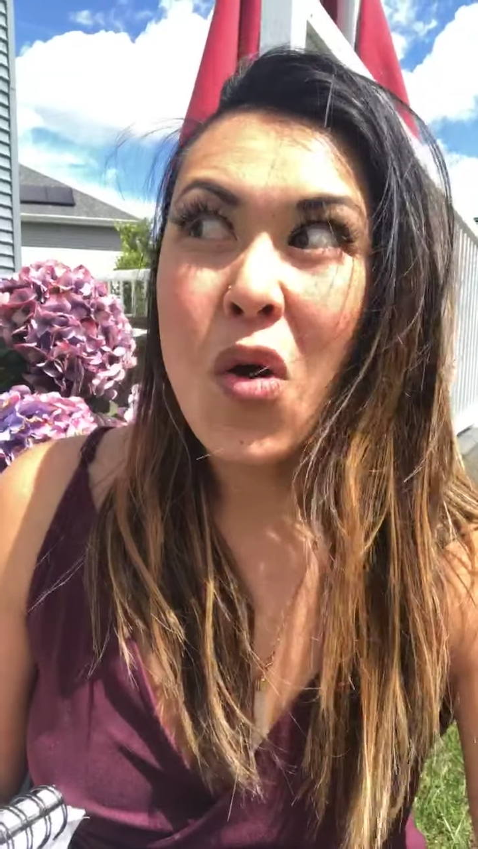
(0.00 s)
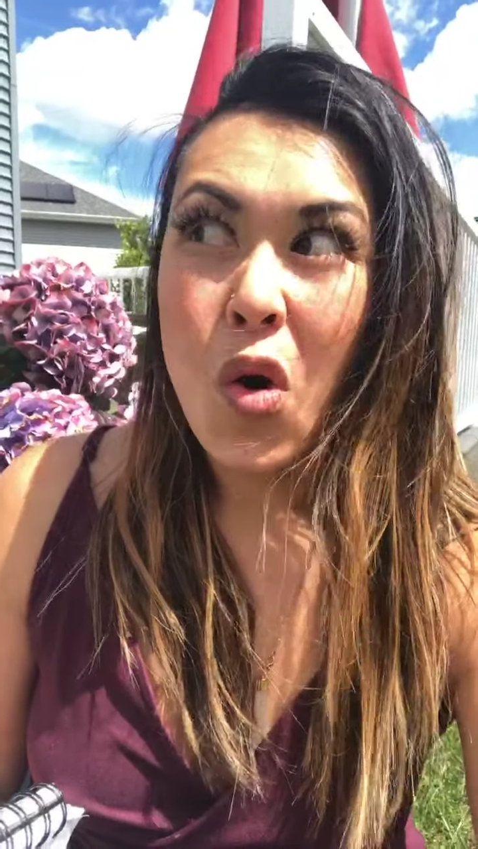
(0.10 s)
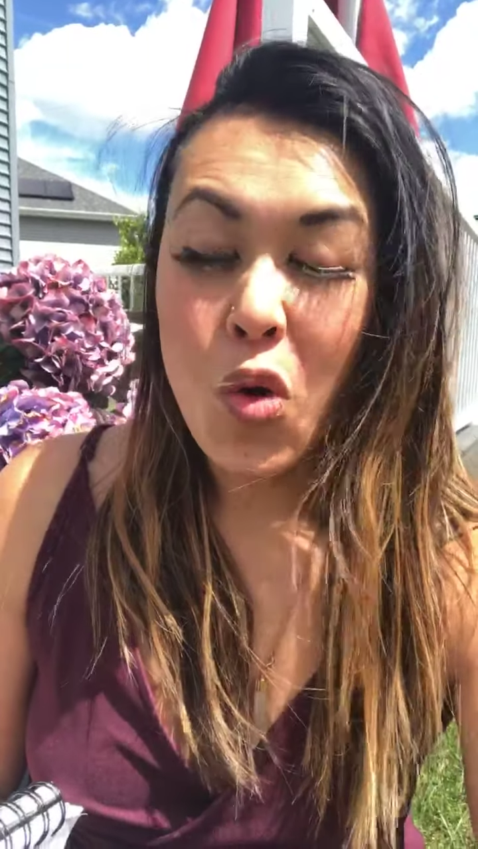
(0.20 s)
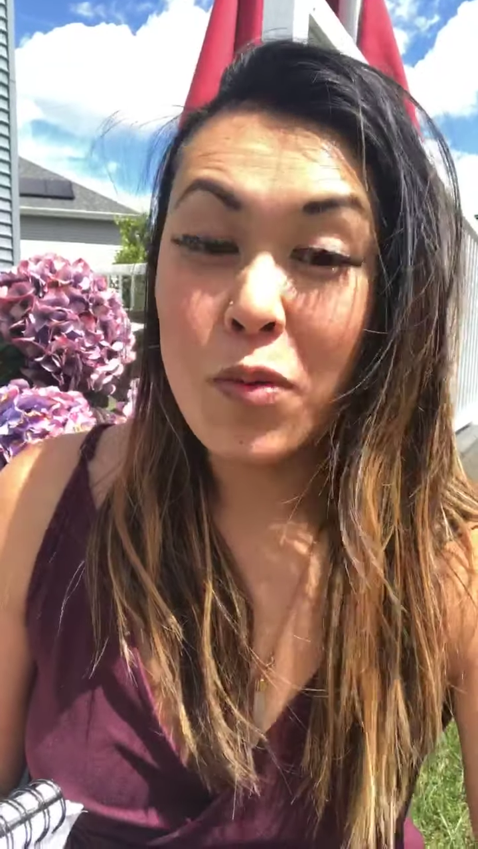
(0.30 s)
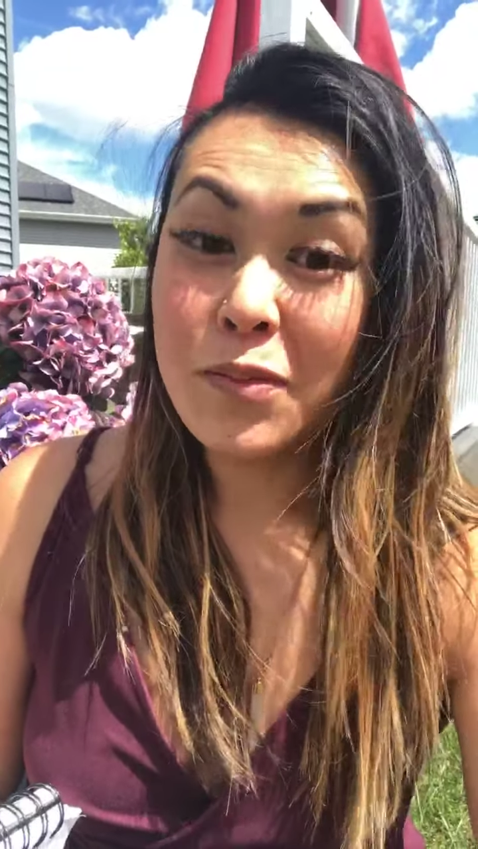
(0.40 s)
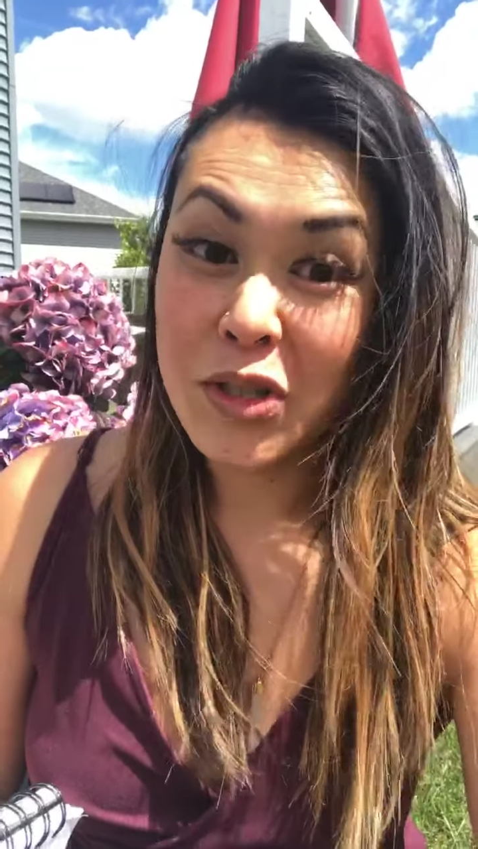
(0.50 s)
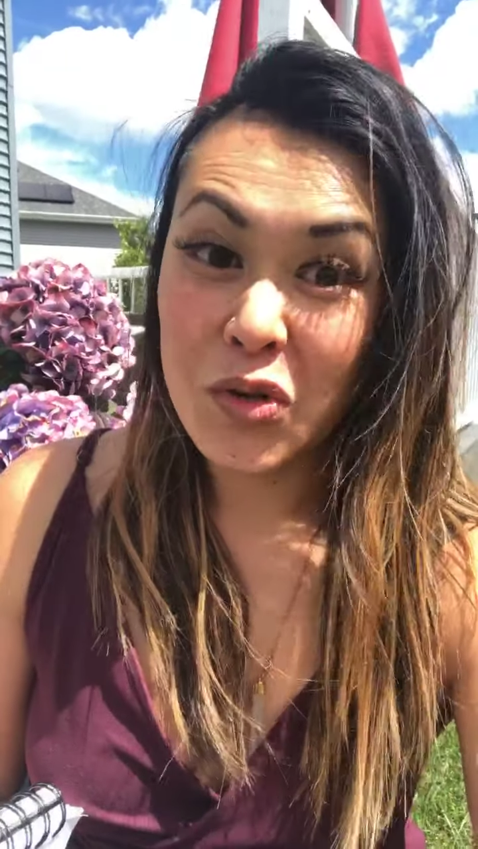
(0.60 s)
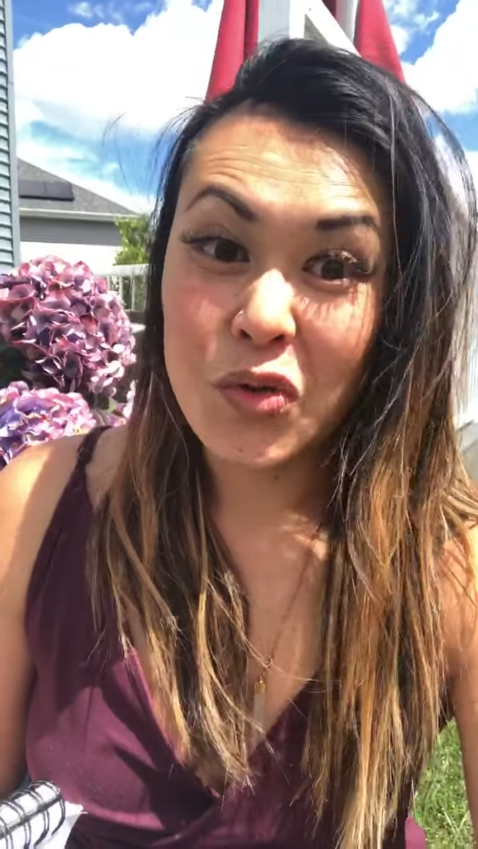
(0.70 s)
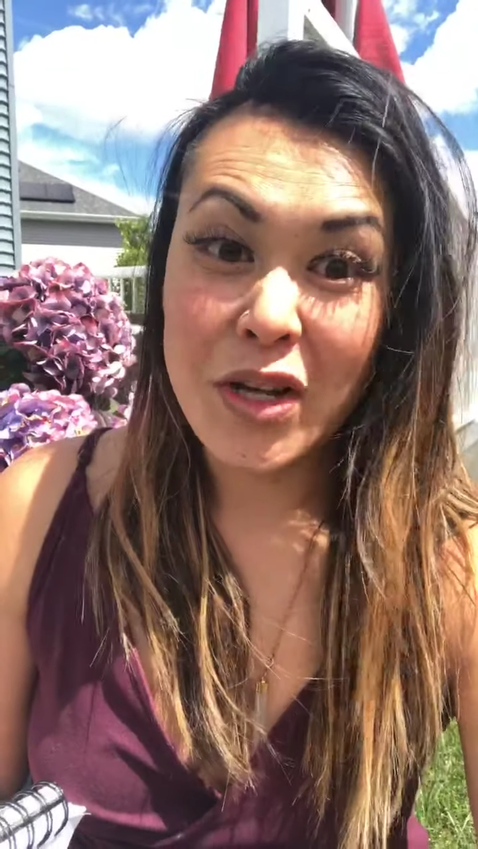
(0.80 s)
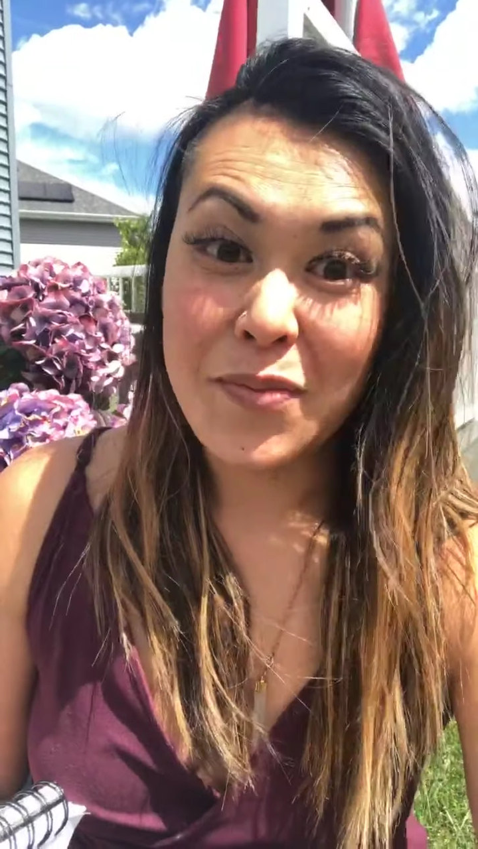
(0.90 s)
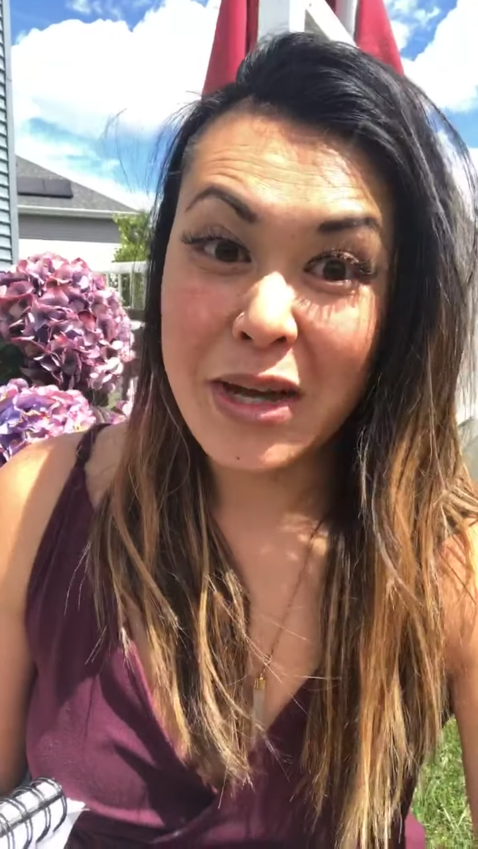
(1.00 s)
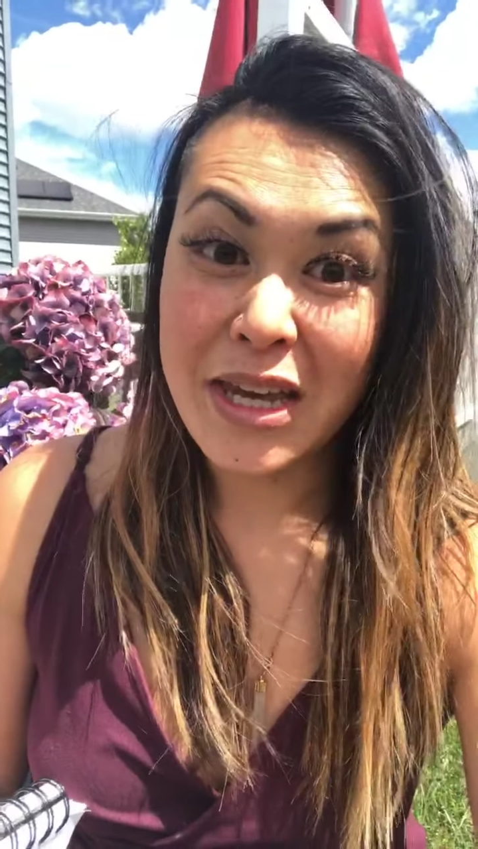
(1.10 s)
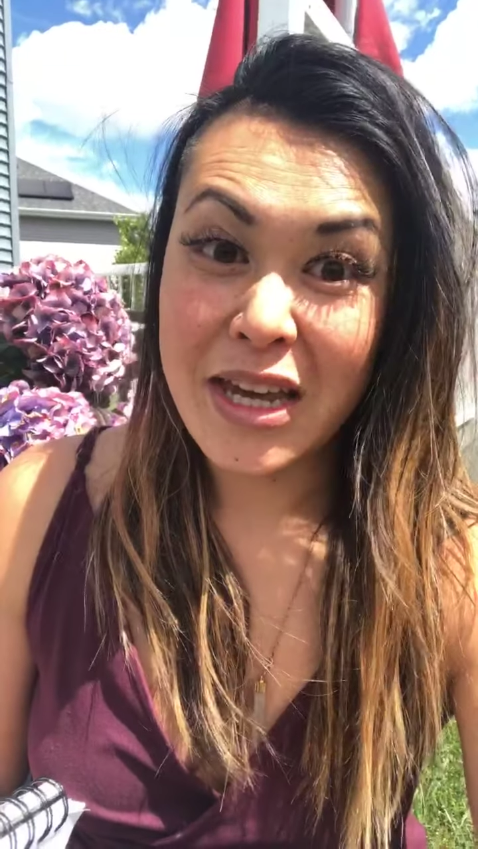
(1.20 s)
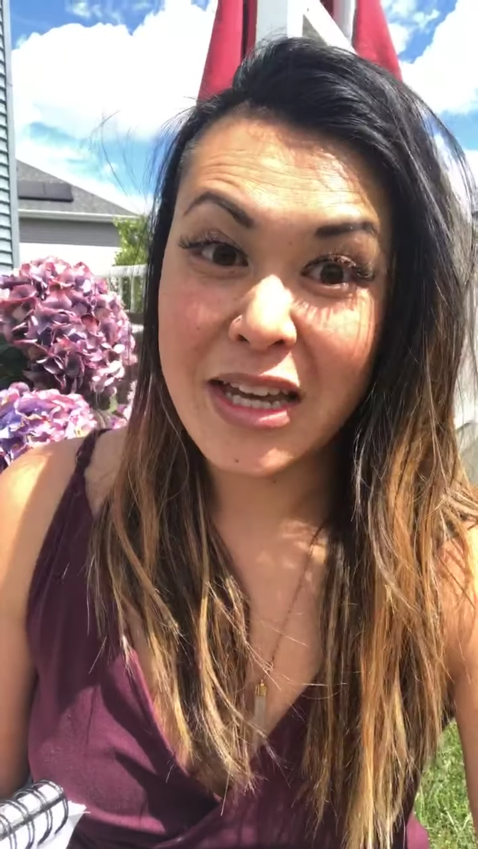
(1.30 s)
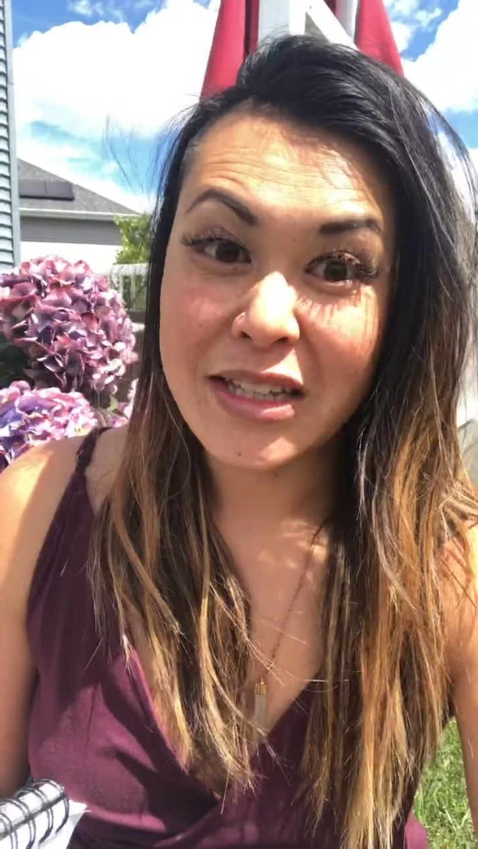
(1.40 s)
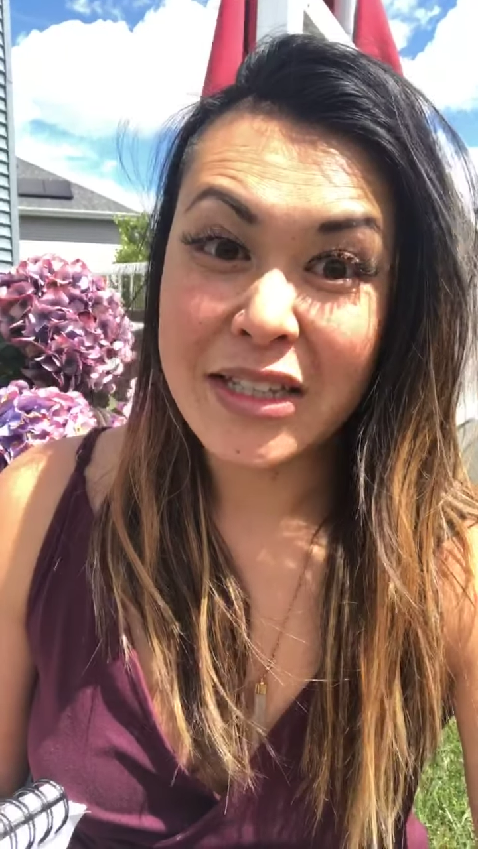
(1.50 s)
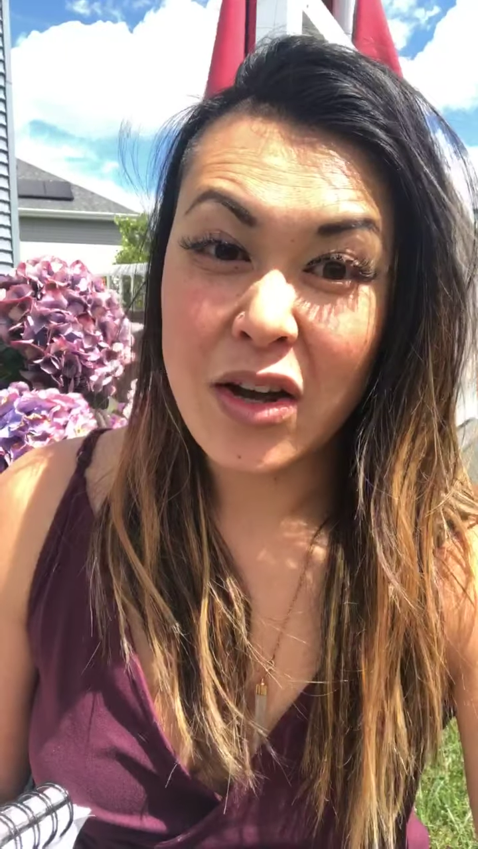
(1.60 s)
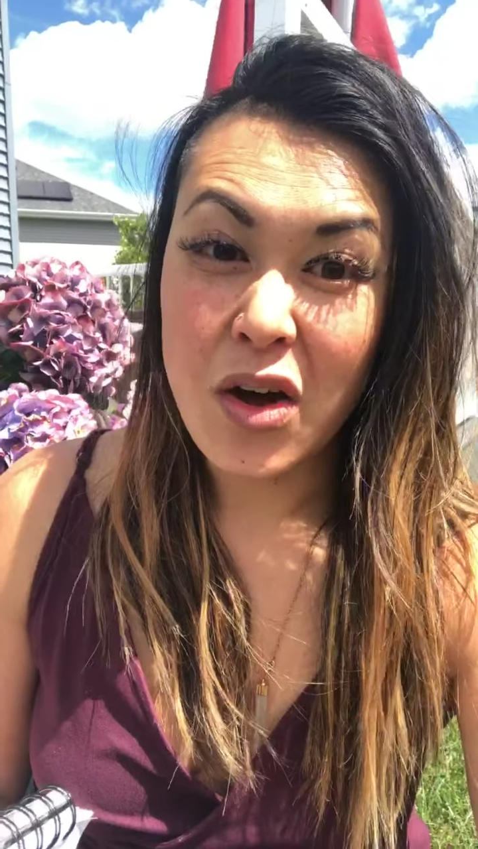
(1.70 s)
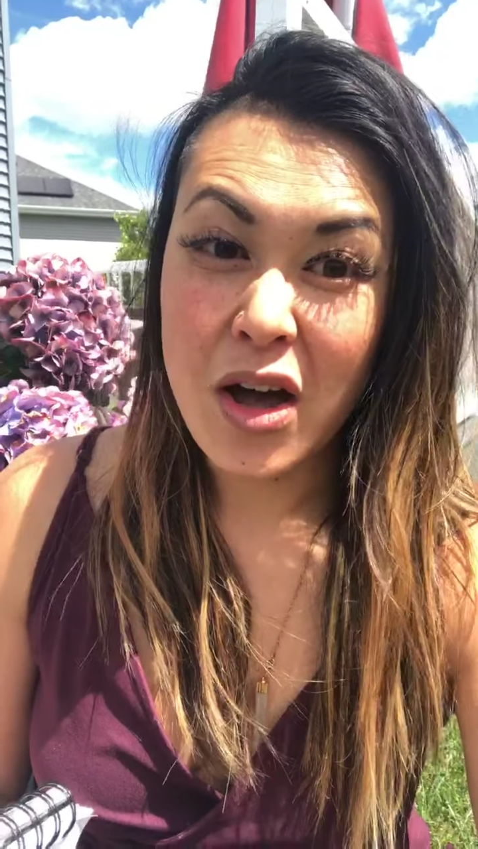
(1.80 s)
homeschooling my kids